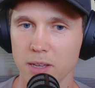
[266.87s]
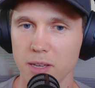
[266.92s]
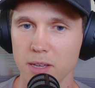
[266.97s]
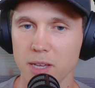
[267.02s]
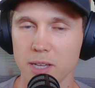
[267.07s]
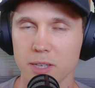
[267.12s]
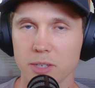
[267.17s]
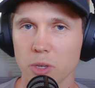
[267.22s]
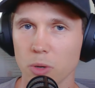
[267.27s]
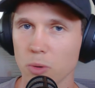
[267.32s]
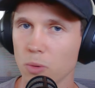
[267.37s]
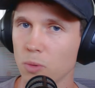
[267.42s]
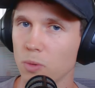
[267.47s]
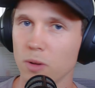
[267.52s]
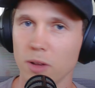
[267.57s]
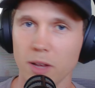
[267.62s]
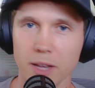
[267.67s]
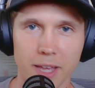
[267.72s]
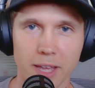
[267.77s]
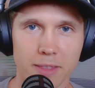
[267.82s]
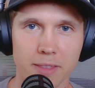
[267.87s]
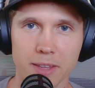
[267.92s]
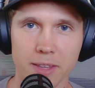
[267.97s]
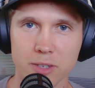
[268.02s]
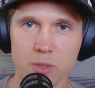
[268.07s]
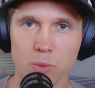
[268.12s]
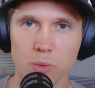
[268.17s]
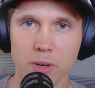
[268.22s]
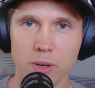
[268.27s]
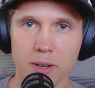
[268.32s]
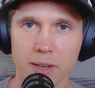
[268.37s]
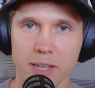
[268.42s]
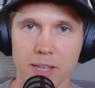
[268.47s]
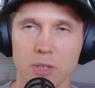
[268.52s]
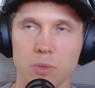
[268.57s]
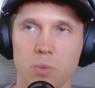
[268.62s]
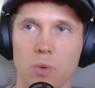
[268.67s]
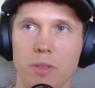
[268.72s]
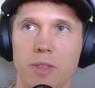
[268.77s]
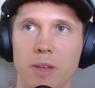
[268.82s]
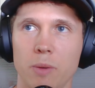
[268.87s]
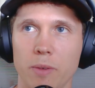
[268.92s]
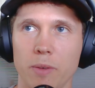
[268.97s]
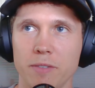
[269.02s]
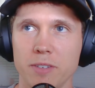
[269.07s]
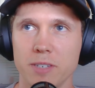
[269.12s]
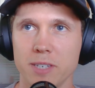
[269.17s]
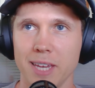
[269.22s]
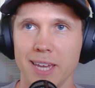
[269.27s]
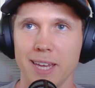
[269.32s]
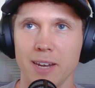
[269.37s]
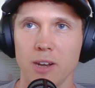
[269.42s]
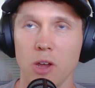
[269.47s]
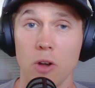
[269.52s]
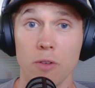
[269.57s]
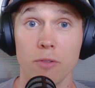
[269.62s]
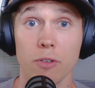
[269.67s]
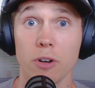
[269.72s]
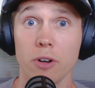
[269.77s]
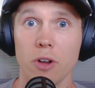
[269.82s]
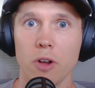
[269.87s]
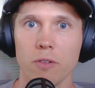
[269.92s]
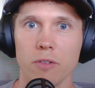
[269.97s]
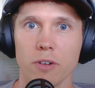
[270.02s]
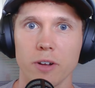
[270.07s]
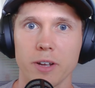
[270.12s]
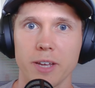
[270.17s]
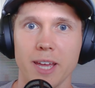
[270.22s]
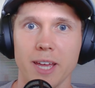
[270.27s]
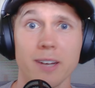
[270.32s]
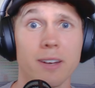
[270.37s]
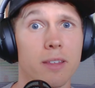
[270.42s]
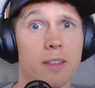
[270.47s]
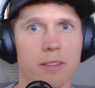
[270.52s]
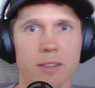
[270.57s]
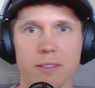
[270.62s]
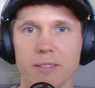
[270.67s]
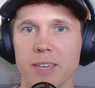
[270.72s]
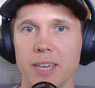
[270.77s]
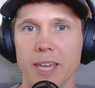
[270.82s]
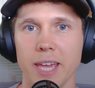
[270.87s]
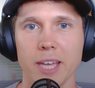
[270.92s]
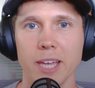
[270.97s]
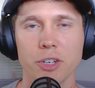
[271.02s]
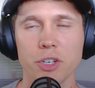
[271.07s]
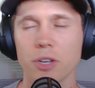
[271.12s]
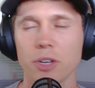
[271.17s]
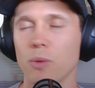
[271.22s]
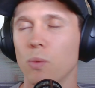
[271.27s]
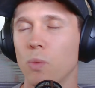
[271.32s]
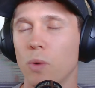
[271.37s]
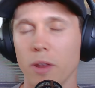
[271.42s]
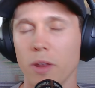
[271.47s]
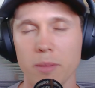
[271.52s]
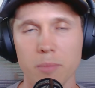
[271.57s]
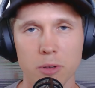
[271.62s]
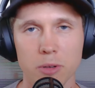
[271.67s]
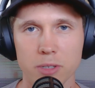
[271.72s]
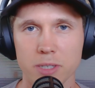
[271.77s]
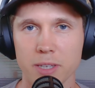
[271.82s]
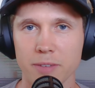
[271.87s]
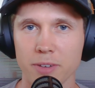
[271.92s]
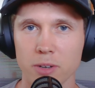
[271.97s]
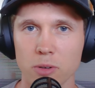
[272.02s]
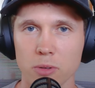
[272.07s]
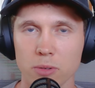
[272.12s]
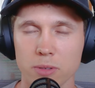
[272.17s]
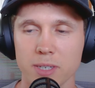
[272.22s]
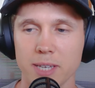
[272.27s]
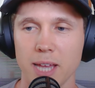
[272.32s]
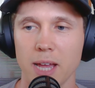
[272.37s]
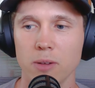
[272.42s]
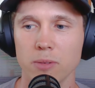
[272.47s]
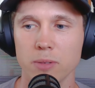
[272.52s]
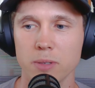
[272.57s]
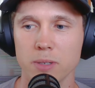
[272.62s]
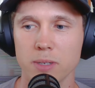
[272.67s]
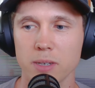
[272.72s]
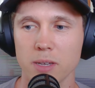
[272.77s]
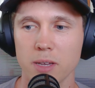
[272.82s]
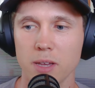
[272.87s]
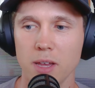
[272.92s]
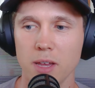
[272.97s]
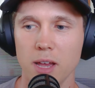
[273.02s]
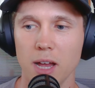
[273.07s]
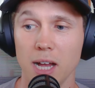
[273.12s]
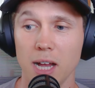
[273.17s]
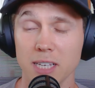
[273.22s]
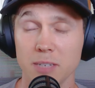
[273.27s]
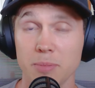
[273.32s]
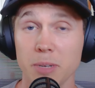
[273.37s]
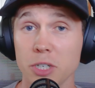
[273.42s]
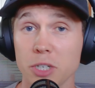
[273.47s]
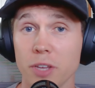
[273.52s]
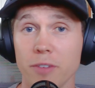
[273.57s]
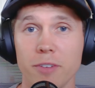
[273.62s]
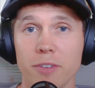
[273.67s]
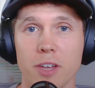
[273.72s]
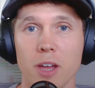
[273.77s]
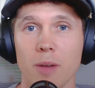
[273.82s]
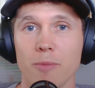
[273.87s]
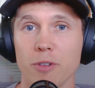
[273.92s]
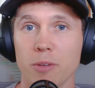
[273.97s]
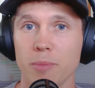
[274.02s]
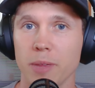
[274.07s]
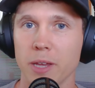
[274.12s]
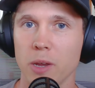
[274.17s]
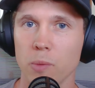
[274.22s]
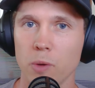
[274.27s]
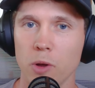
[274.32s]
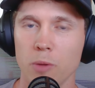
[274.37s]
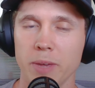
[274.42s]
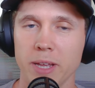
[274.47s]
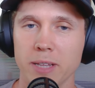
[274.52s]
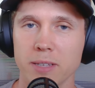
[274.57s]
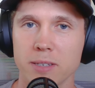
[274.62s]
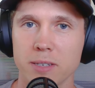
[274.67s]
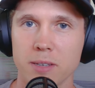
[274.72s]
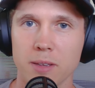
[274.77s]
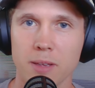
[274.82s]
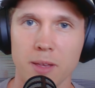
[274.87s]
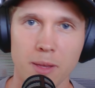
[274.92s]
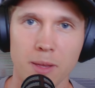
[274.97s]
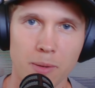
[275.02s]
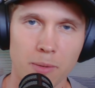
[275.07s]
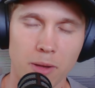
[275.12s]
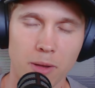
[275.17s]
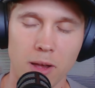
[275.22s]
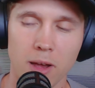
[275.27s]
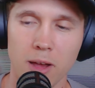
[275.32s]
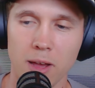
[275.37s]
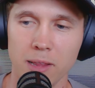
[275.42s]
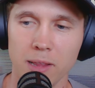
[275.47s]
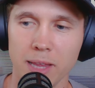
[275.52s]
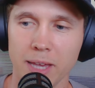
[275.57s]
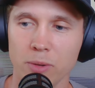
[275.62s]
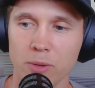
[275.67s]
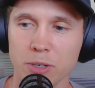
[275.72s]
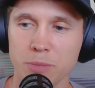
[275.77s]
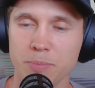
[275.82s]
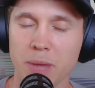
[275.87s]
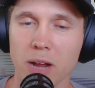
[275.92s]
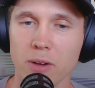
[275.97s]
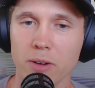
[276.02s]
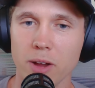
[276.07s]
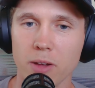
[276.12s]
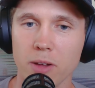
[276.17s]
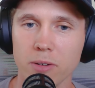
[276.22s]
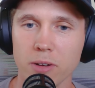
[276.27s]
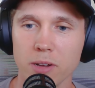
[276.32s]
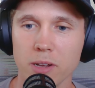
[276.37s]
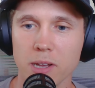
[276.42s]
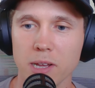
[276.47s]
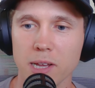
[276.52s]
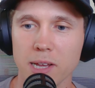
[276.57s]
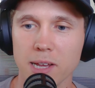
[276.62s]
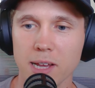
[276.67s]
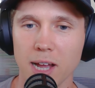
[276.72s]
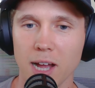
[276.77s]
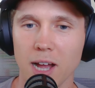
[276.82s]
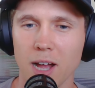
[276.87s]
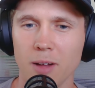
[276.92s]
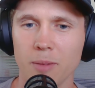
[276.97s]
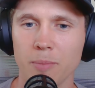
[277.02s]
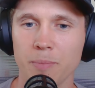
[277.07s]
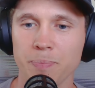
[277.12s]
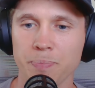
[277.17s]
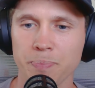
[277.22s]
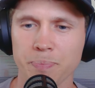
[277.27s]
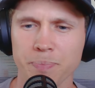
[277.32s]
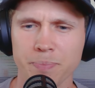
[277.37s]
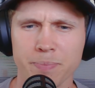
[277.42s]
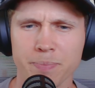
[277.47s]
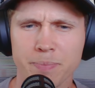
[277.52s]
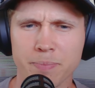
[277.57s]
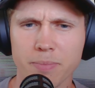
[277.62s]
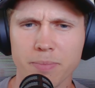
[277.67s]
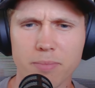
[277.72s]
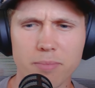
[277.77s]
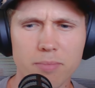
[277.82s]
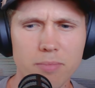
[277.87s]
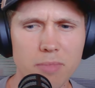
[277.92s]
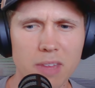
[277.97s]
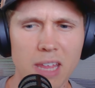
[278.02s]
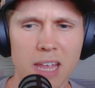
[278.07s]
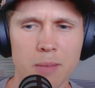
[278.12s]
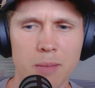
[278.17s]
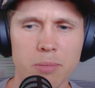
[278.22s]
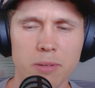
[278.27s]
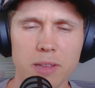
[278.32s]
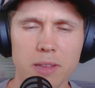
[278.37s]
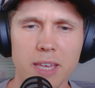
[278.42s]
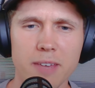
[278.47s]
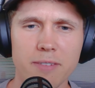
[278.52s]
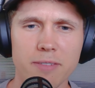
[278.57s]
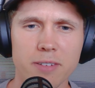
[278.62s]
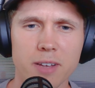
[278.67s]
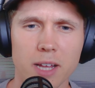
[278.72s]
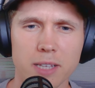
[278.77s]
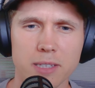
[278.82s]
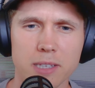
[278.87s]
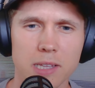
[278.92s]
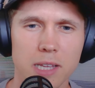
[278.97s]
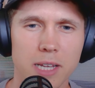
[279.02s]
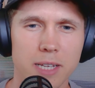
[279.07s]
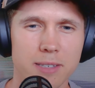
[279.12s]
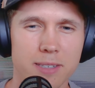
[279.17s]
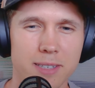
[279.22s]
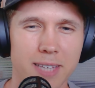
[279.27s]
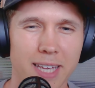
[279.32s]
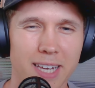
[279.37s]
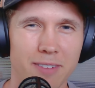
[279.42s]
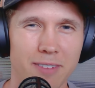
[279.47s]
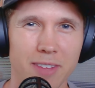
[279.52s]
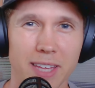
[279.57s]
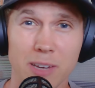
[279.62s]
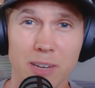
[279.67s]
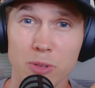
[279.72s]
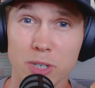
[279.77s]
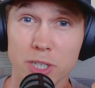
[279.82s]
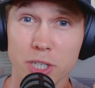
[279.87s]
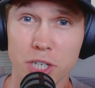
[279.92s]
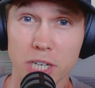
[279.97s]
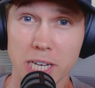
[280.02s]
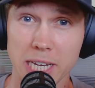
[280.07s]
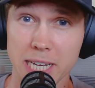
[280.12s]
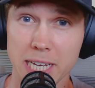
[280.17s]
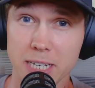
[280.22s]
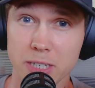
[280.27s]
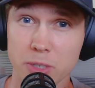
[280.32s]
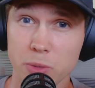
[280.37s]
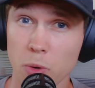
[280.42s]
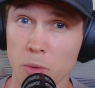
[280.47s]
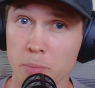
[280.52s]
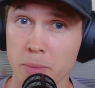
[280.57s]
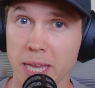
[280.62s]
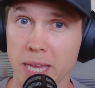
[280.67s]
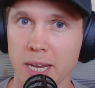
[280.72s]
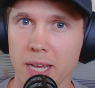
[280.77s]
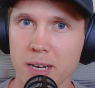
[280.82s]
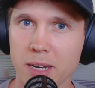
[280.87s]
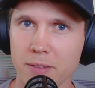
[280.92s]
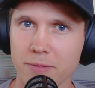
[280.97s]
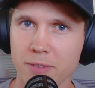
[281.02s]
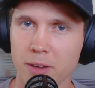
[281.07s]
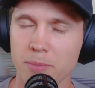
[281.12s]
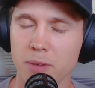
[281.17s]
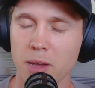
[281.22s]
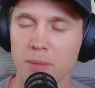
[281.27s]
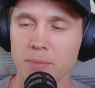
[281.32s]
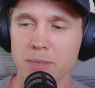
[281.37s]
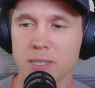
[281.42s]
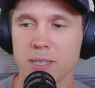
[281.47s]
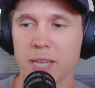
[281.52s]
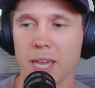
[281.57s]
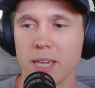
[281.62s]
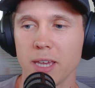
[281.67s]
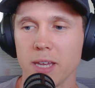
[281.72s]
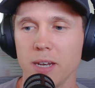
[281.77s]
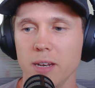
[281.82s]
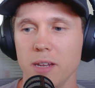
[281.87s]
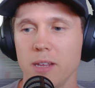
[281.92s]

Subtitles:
So again, this one is one that we've seen over and over again. The TH, one of the most difficult sounds, especially if you come from like a Romance language background. I believe Catalan's native language is Romanian, if I'm not mistaken.